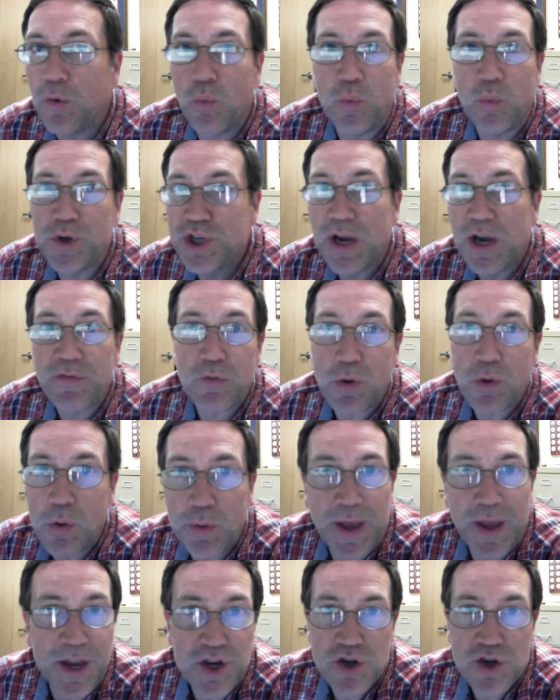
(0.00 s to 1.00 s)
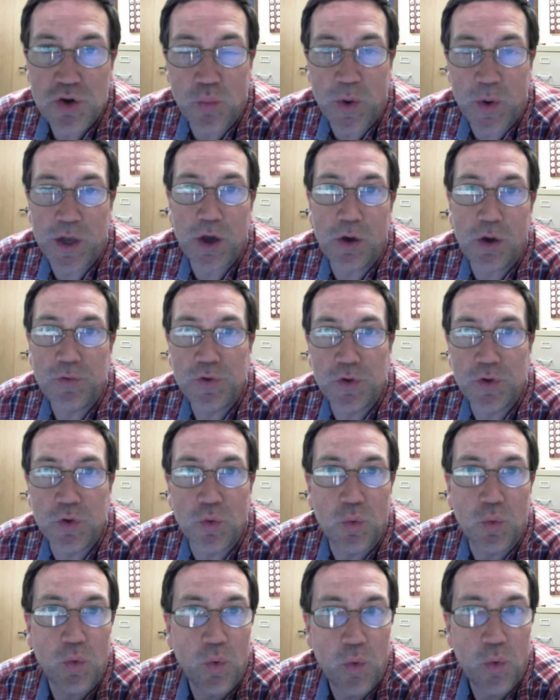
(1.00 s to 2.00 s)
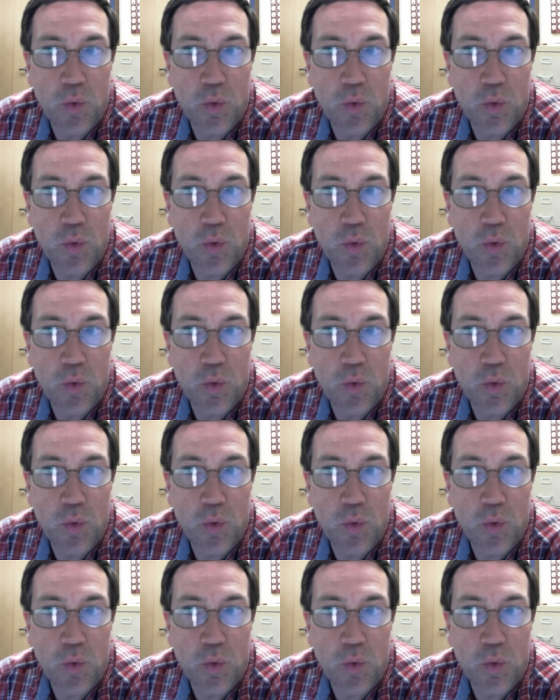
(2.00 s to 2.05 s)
whichever location we go to,